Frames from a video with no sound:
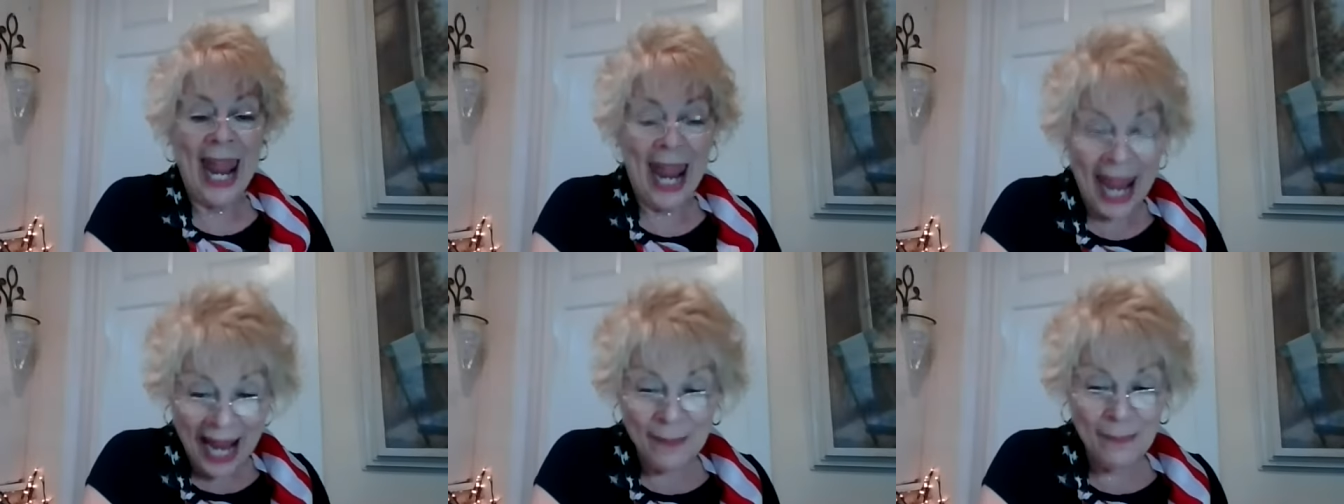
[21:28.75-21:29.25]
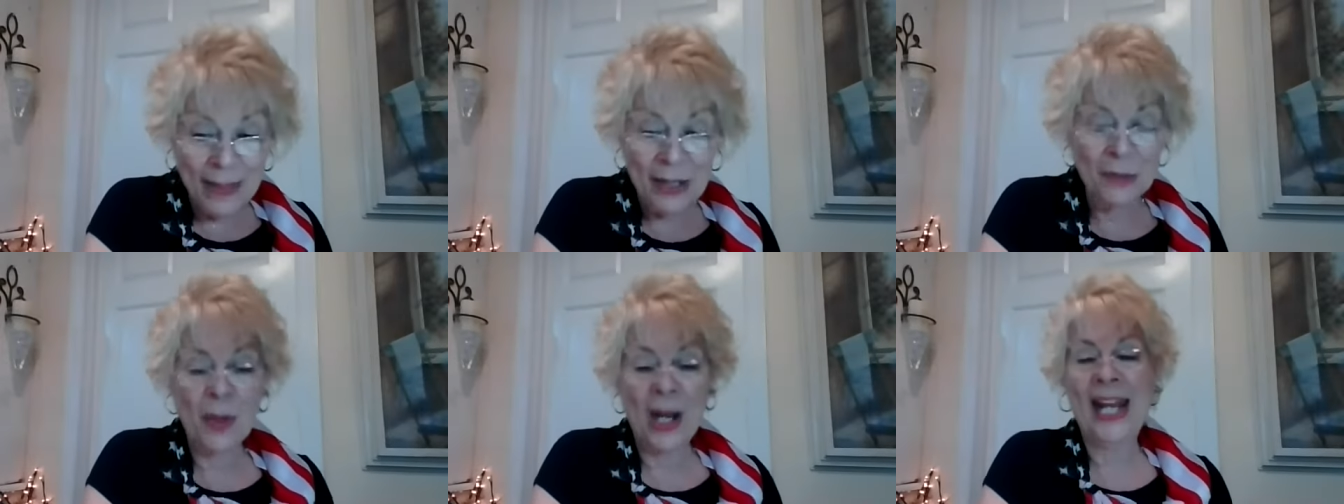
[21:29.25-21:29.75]
and
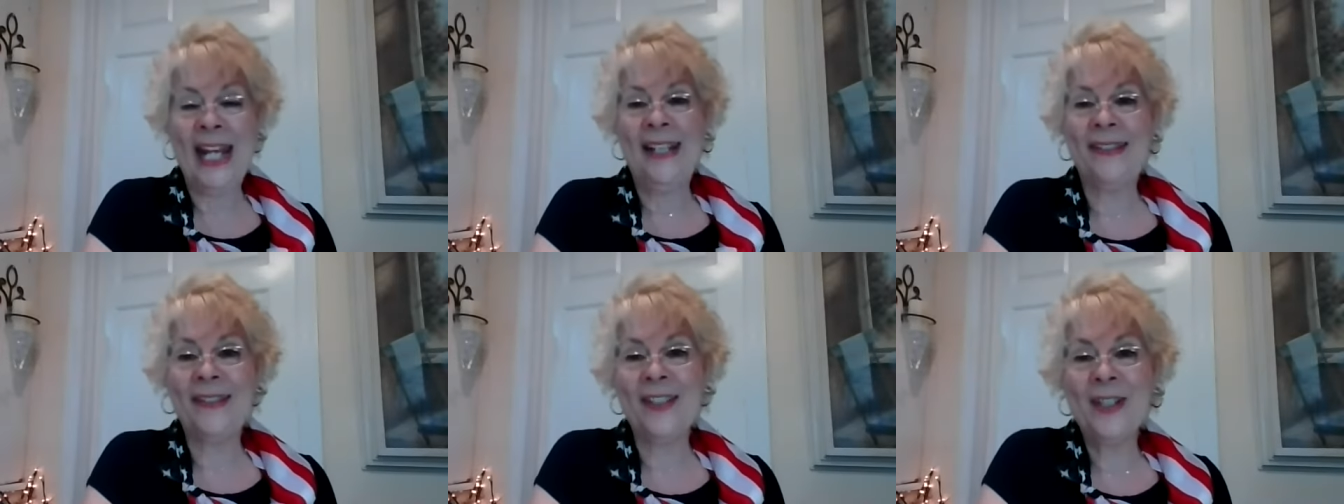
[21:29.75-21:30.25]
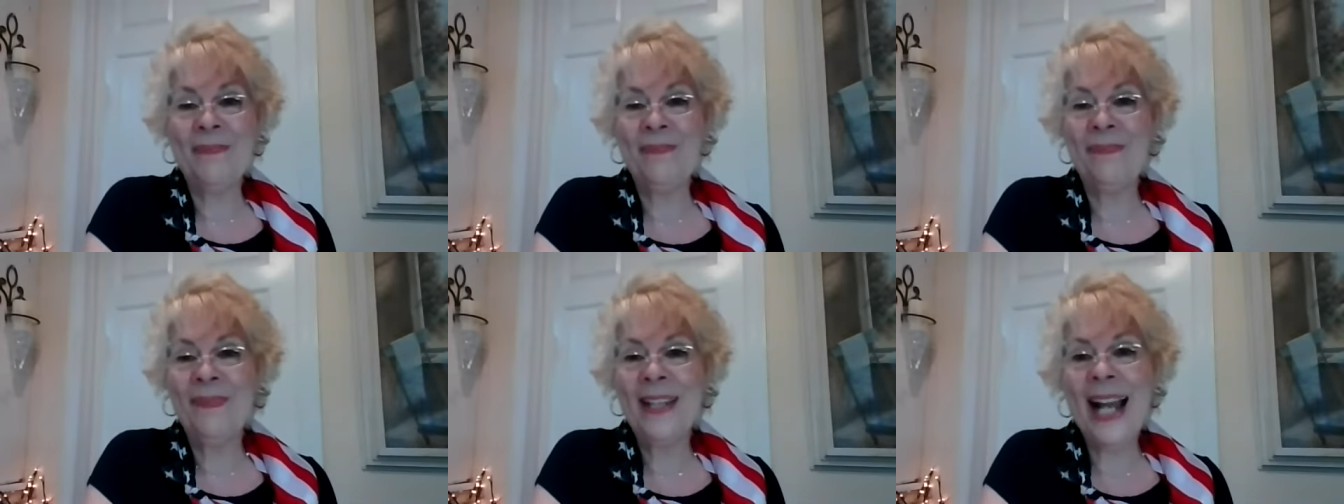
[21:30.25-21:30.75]
be raised
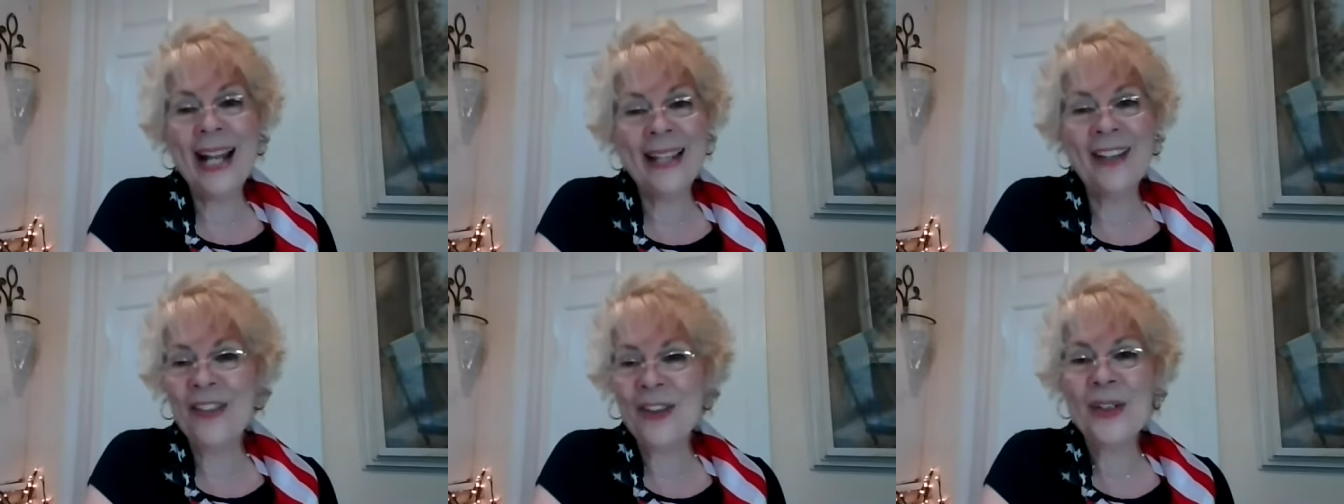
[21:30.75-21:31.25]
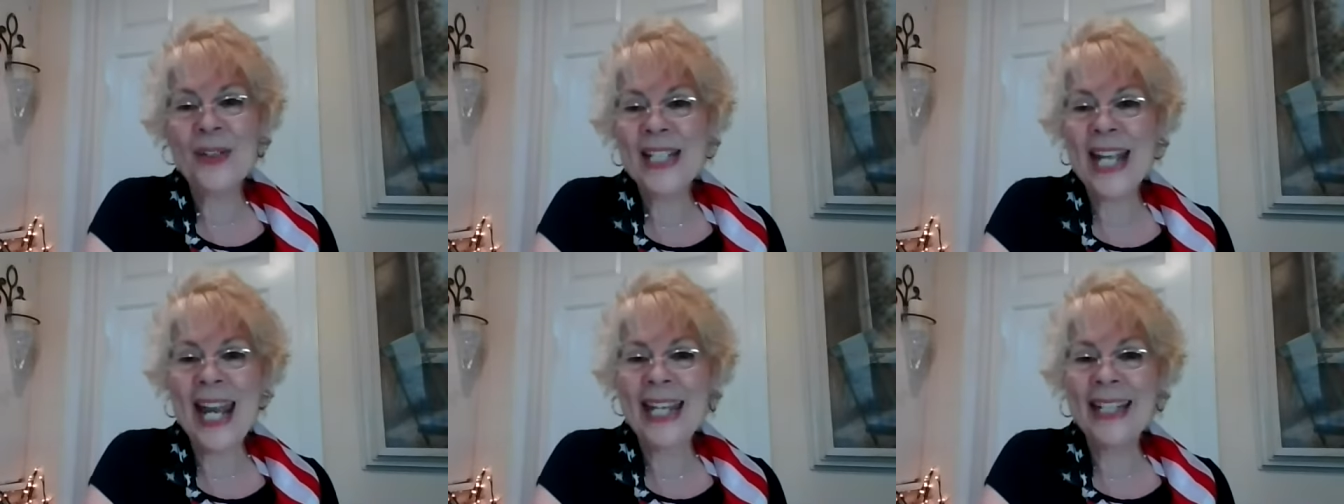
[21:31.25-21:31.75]
on the third
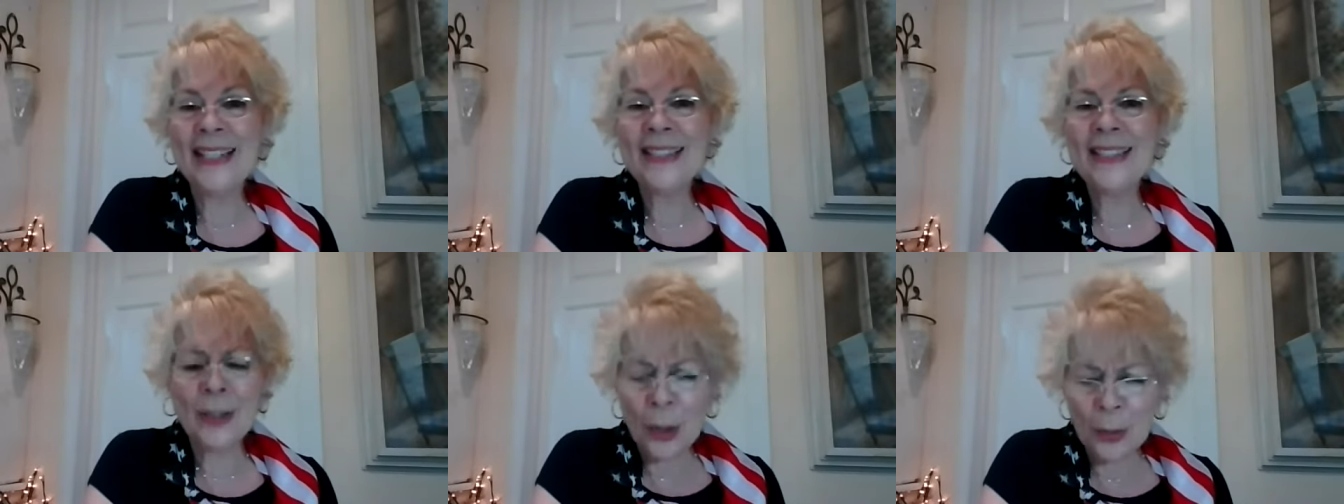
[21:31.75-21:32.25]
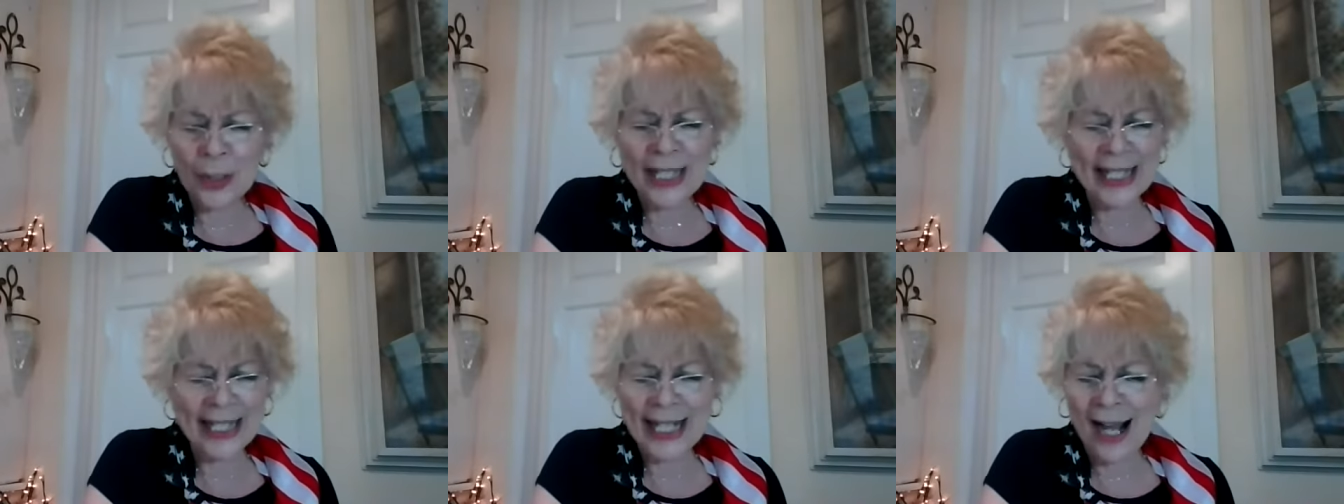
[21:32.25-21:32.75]
day.
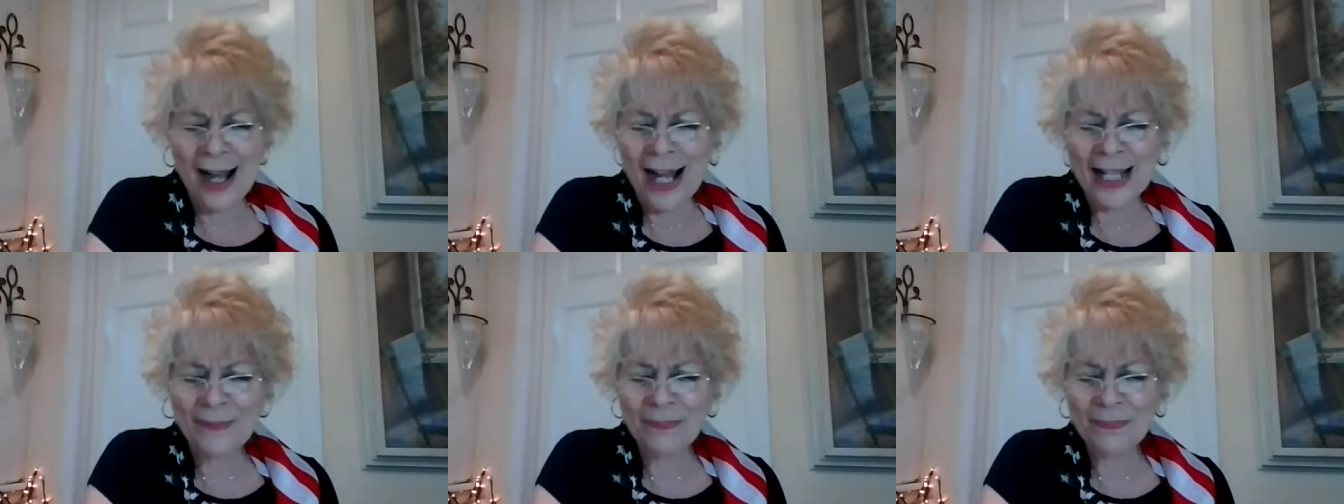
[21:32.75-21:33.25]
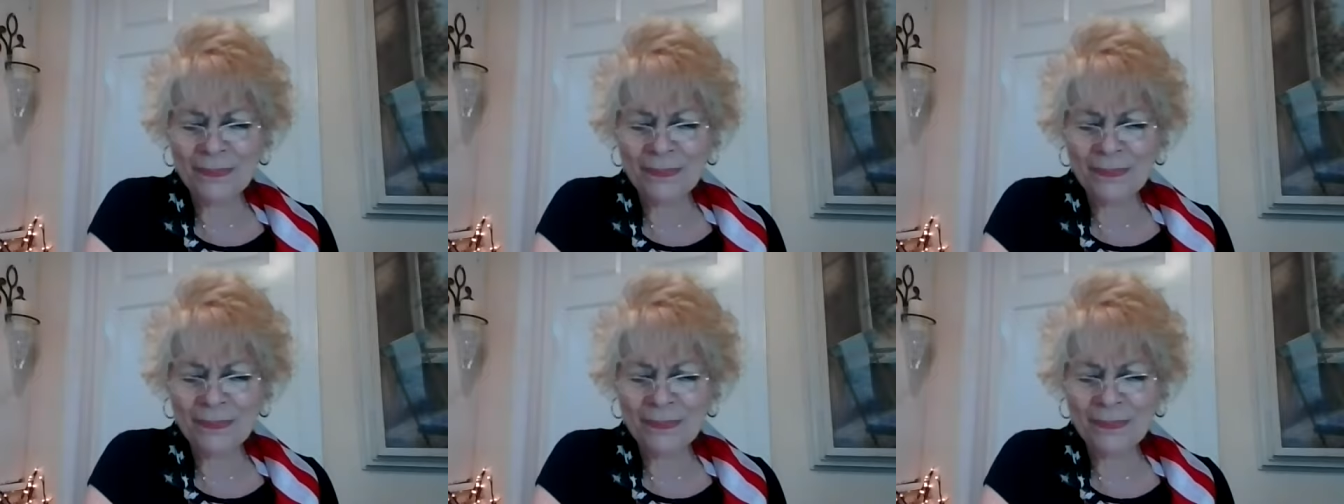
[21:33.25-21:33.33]
Glory to God.